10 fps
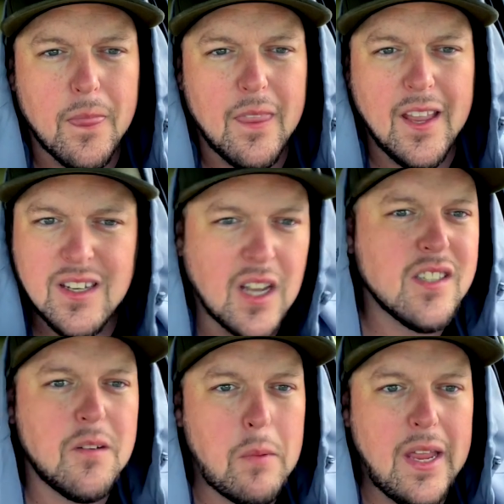it
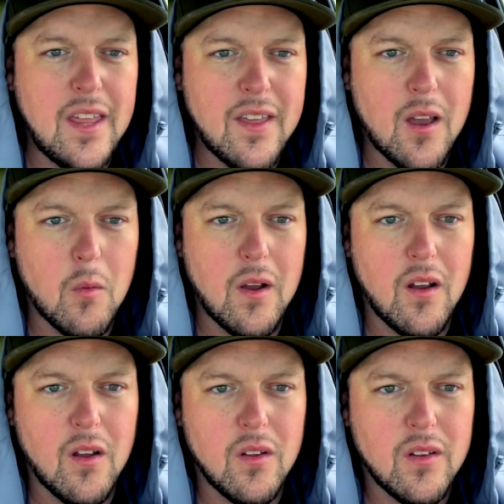doesn't pay that
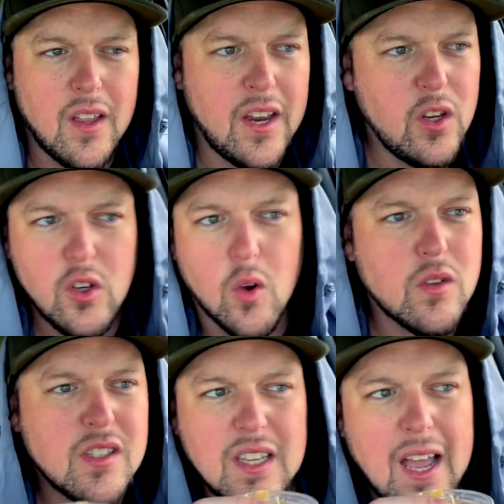well, and you don't
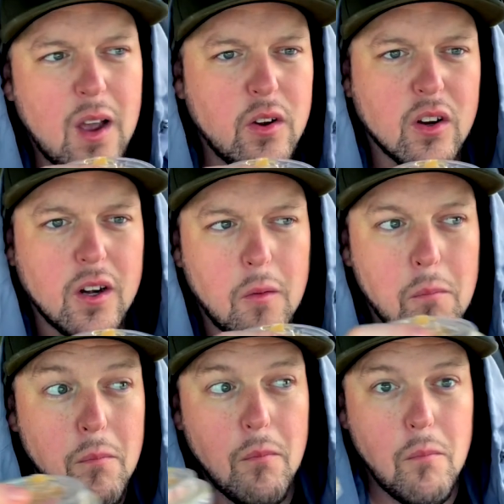see how you're going
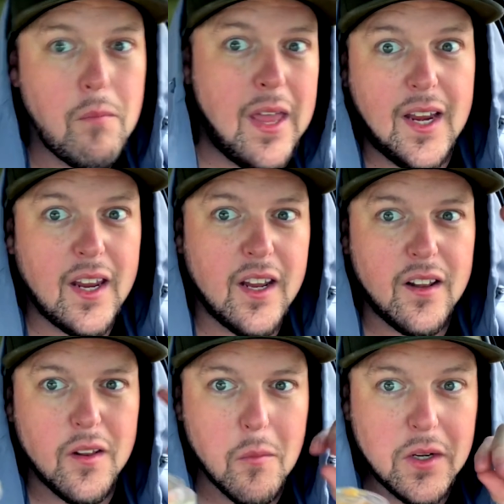to make it
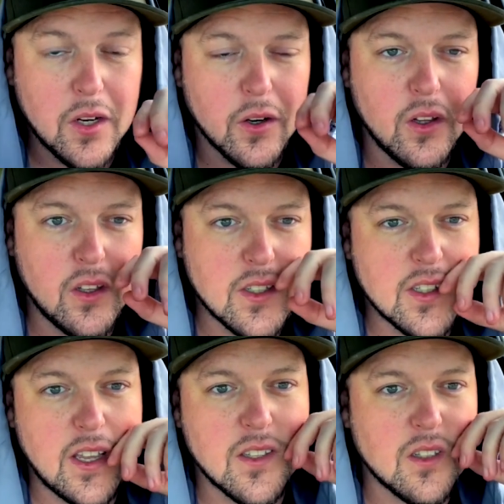in the materialist
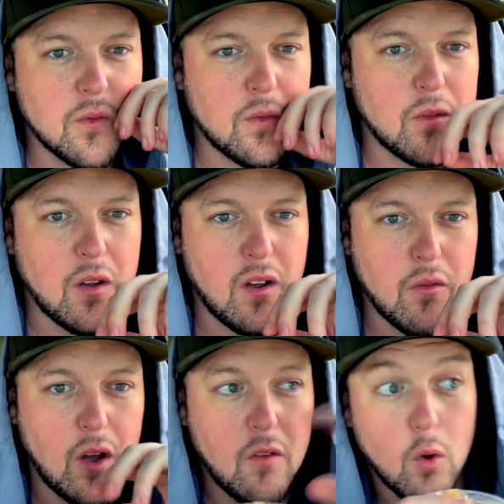sense of
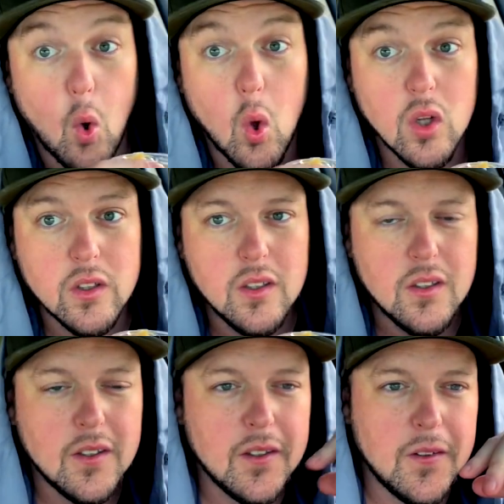old.
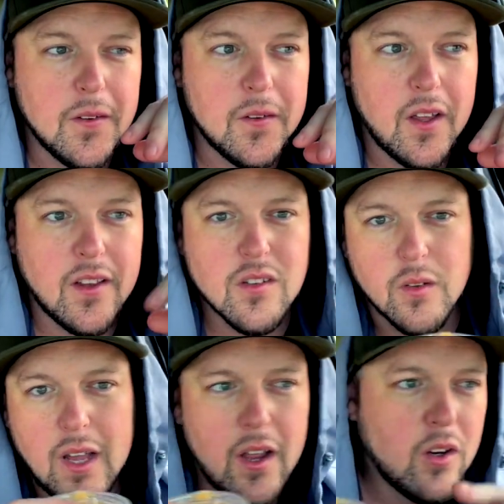And so
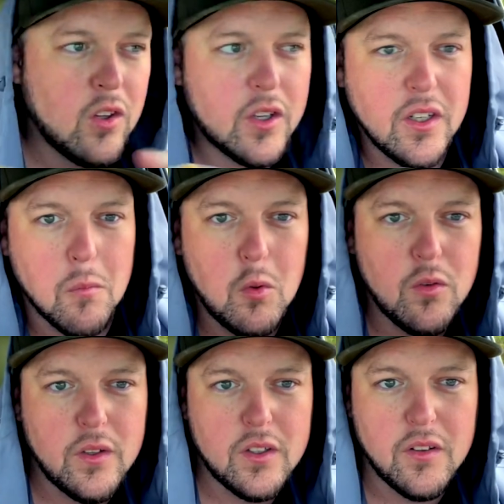now you're looking to
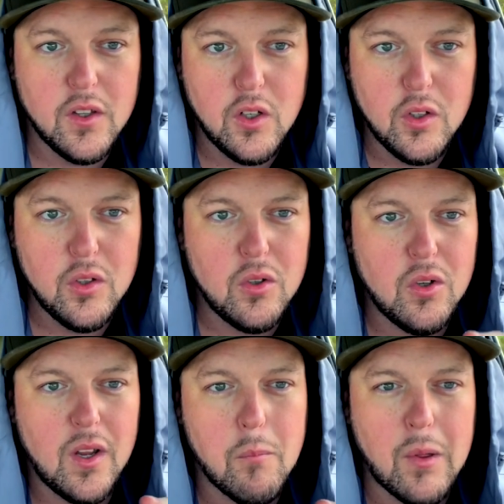move into the
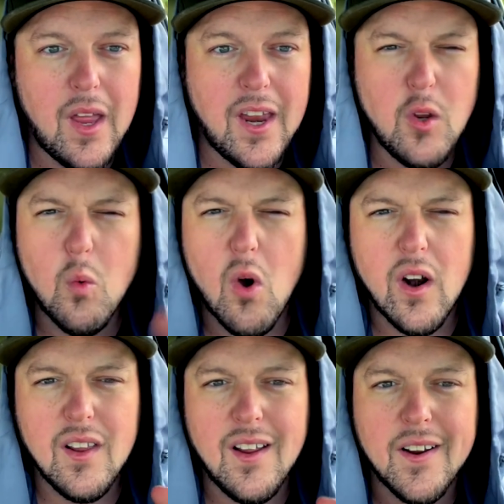new, and you
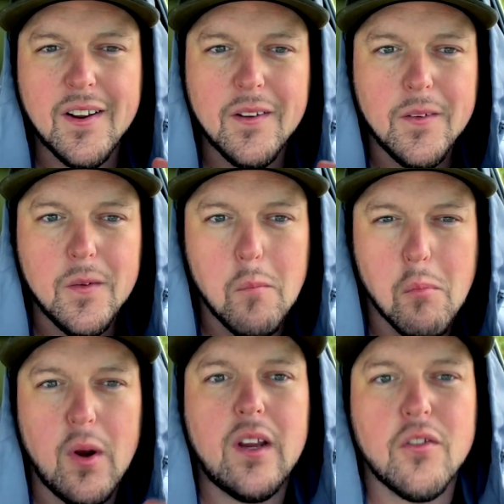want to, like,
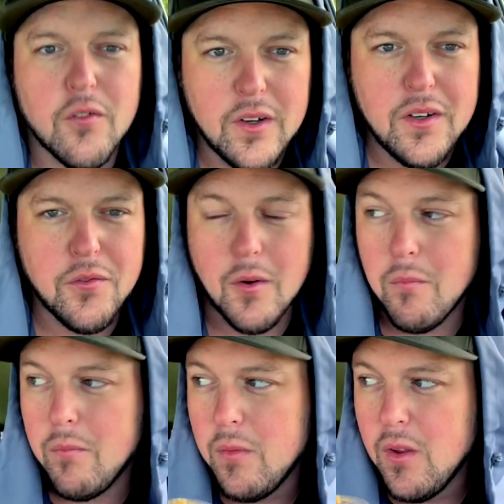break free
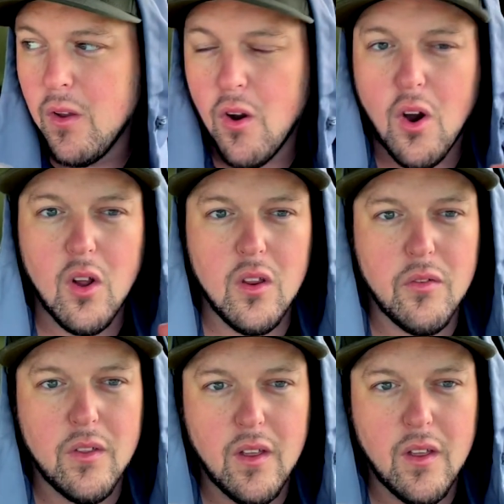from all of